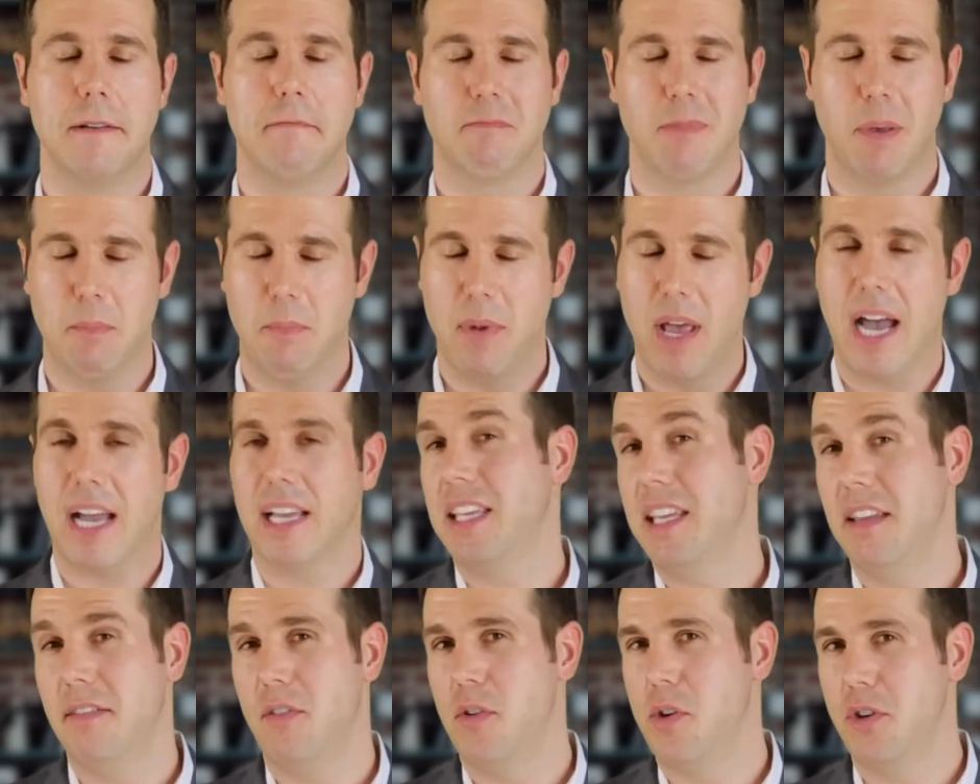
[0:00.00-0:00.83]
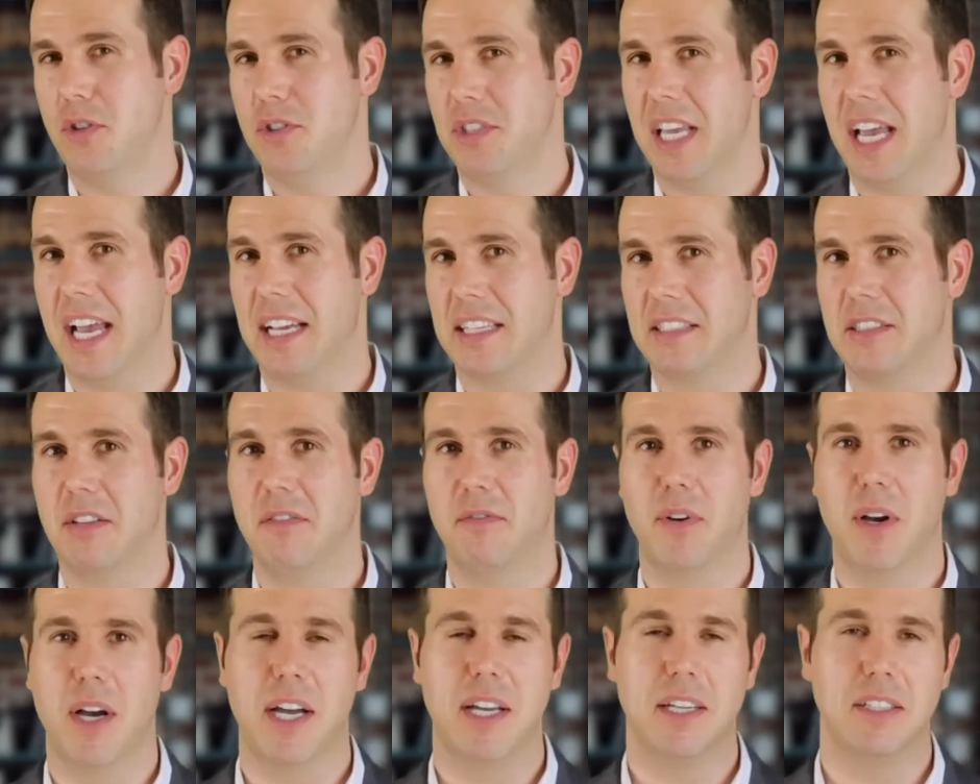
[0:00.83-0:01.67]
I'm not giving you tax
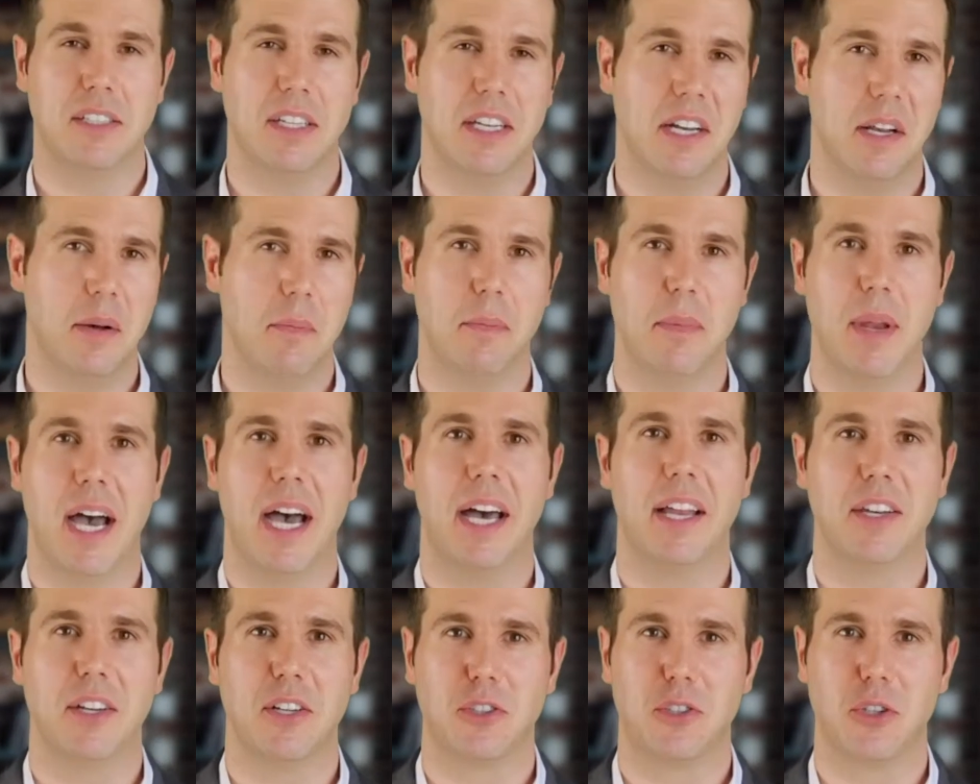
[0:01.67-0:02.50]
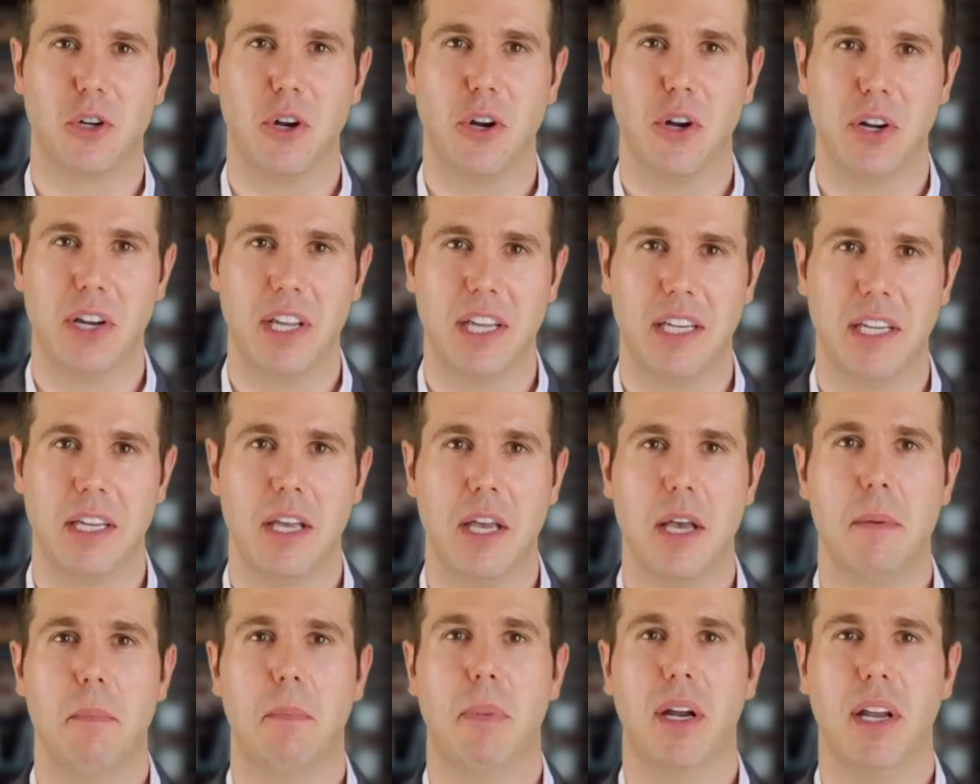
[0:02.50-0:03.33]
advice and I'm not an attorney,
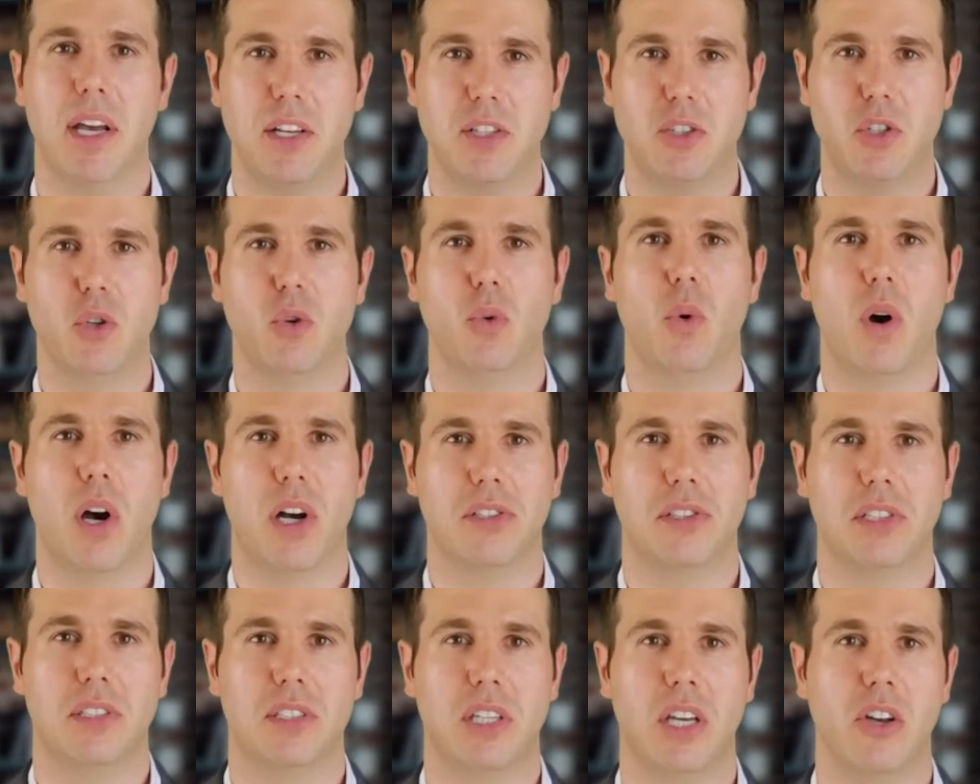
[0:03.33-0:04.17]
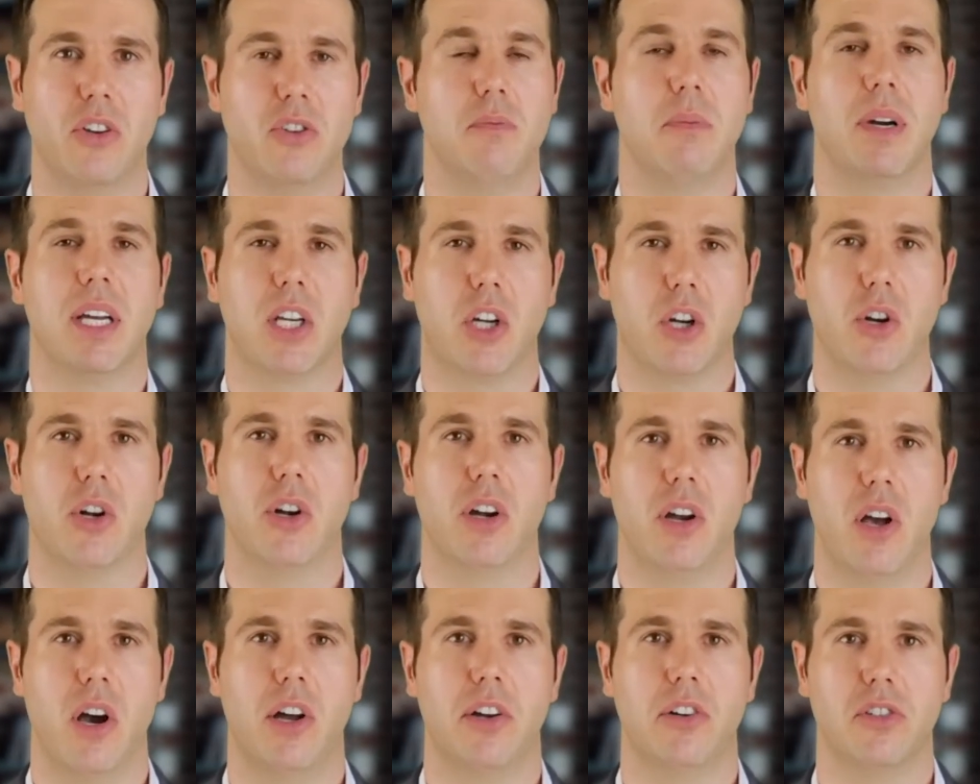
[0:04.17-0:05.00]
but I do want to tell you my
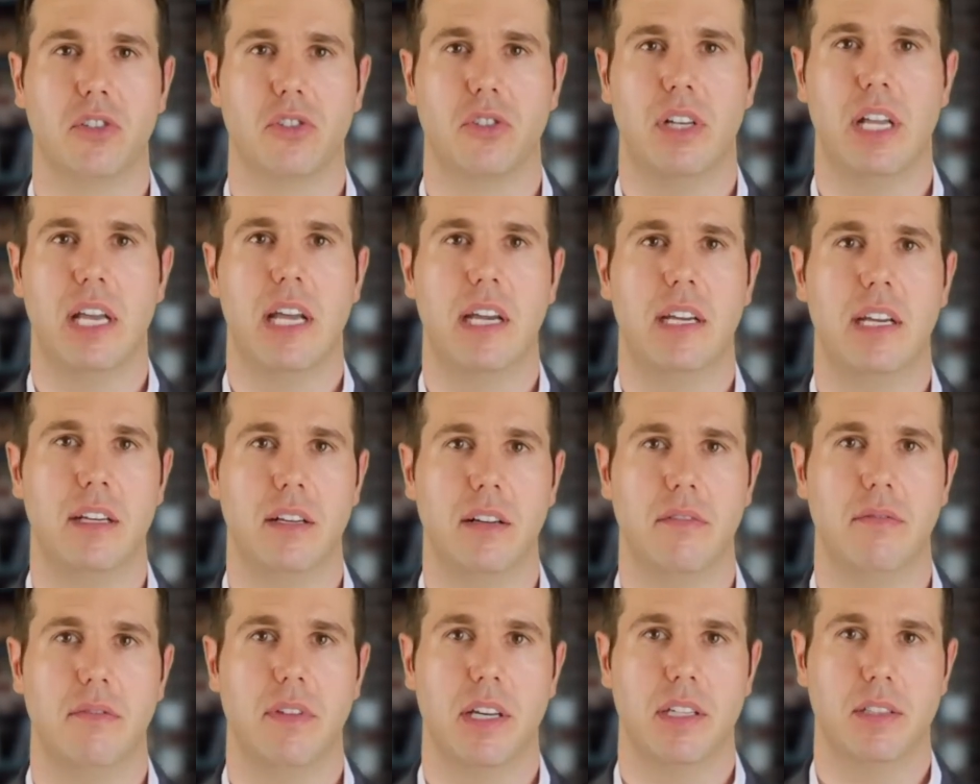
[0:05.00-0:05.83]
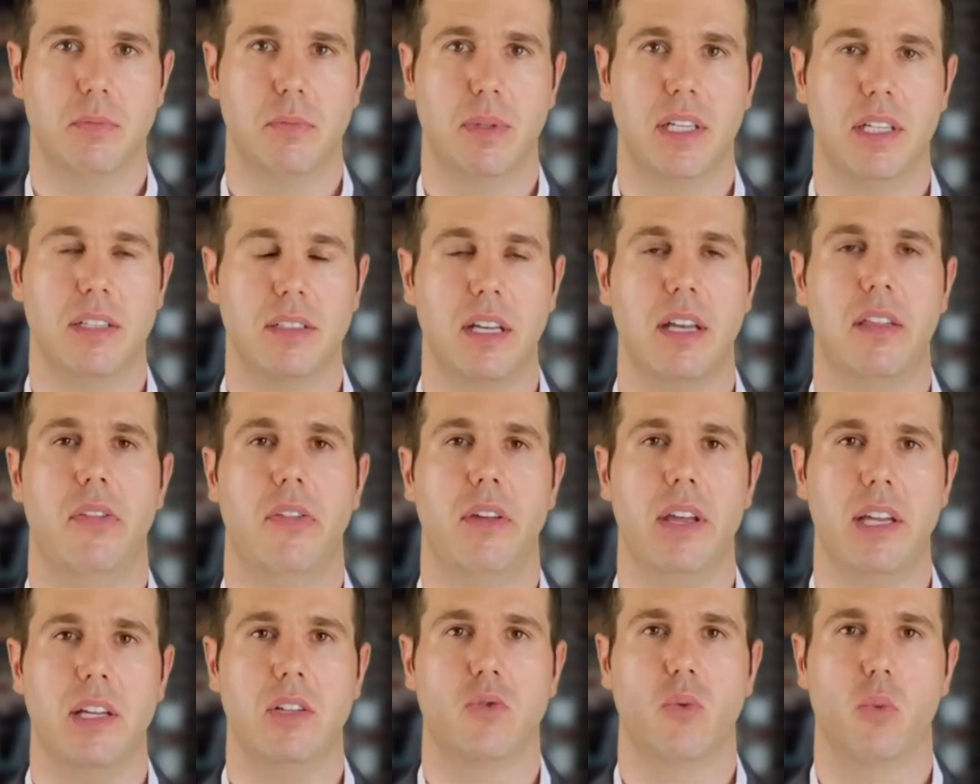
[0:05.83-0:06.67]
current understanding of this because I
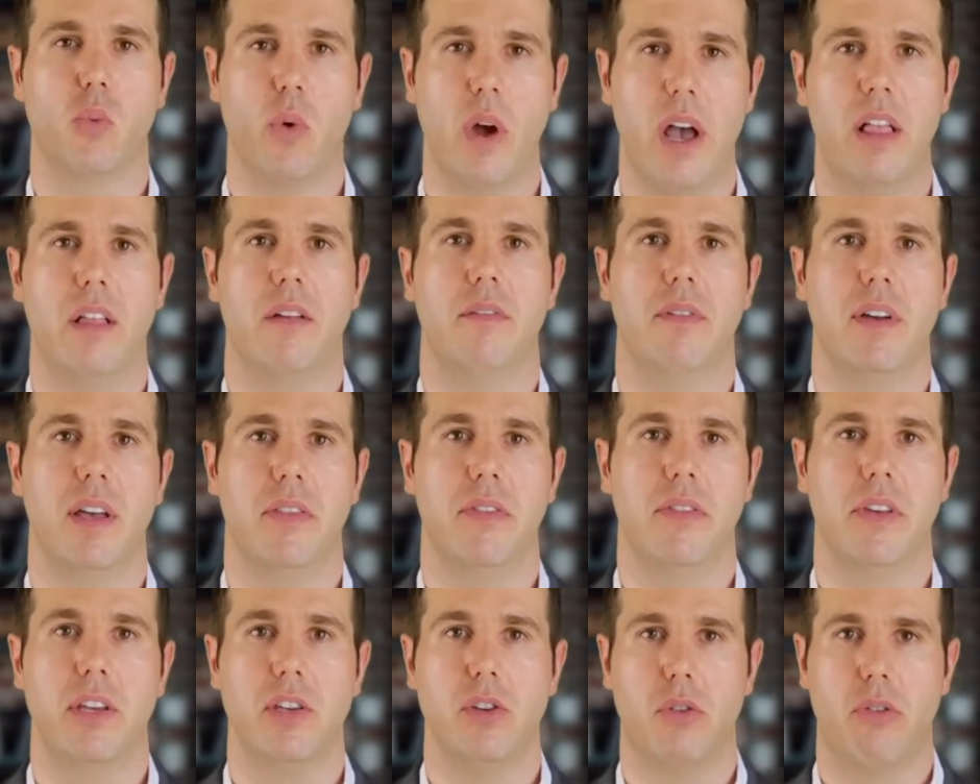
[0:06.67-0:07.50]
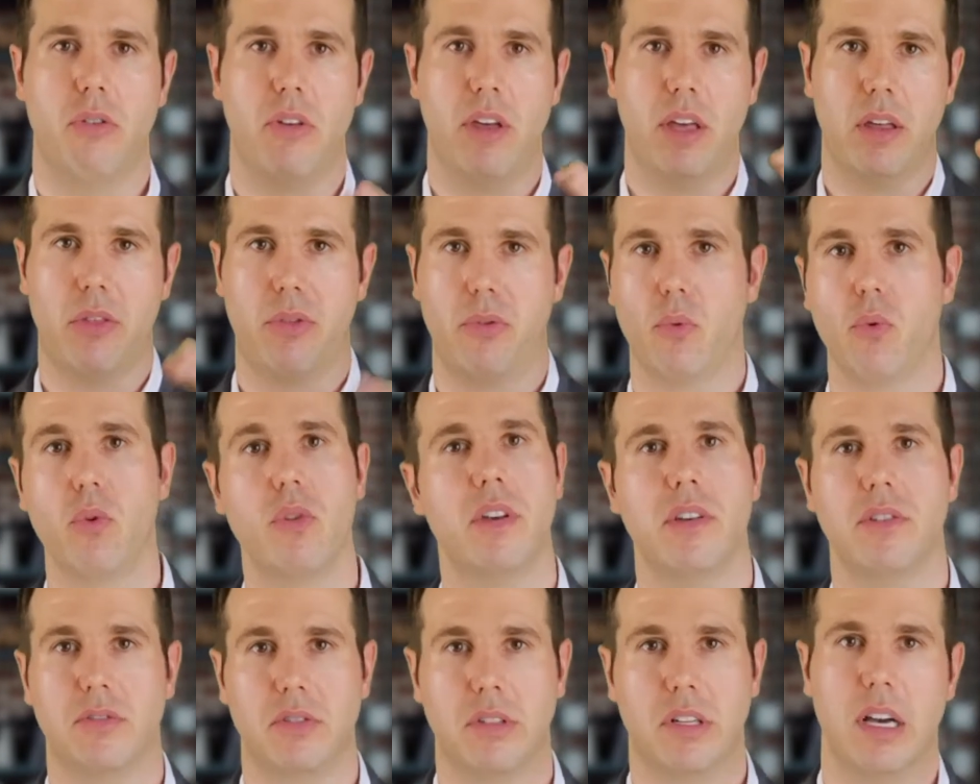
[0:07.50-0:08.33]
think it's relevant that you think through
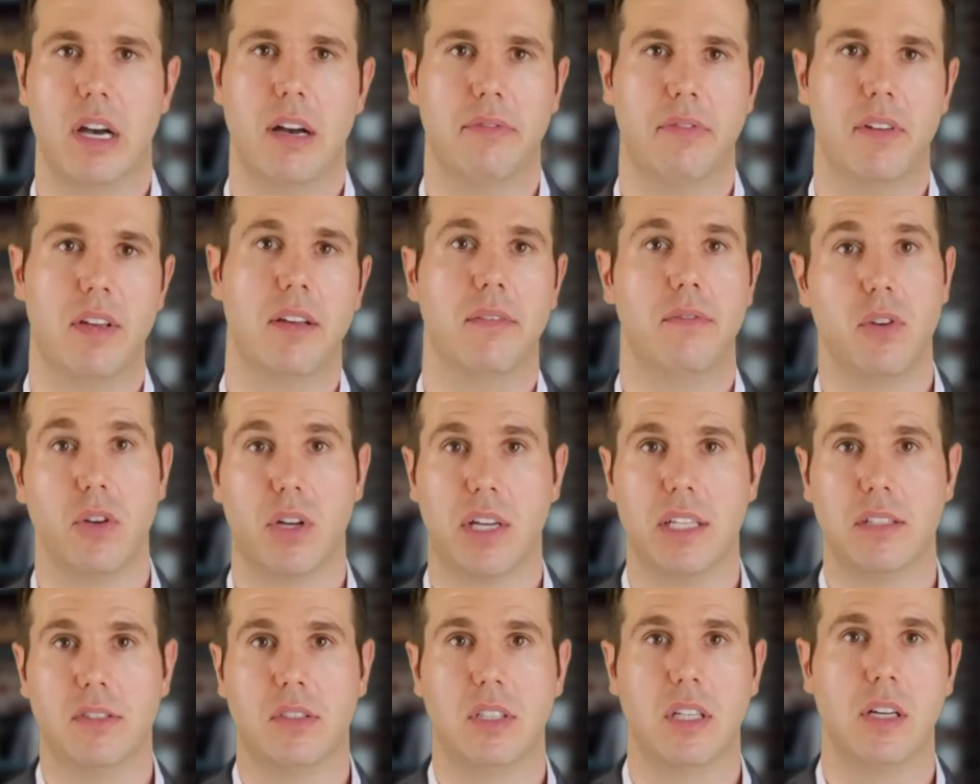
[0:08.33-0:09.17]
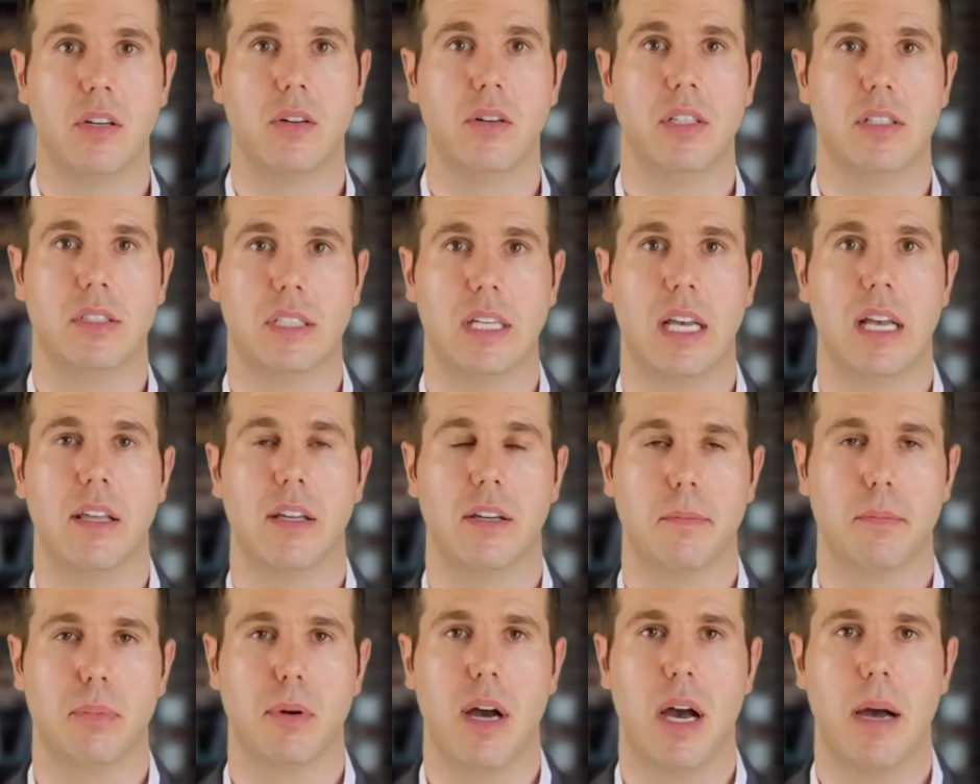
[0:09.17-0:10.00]
this stuff if you're considering selling
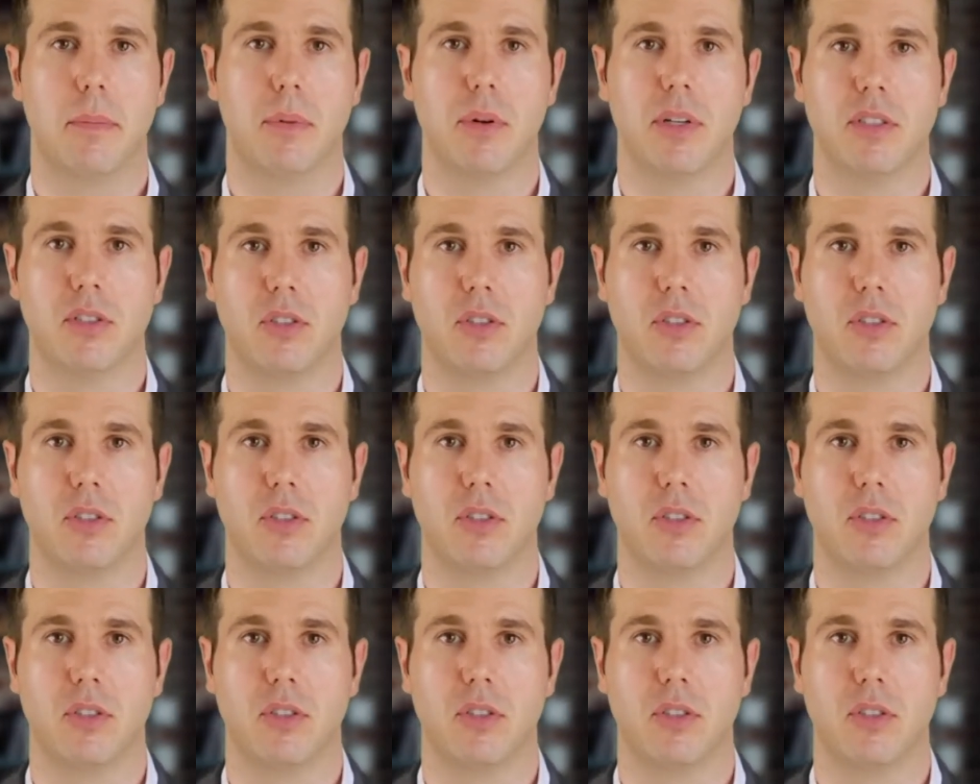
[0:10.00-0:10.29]
a property.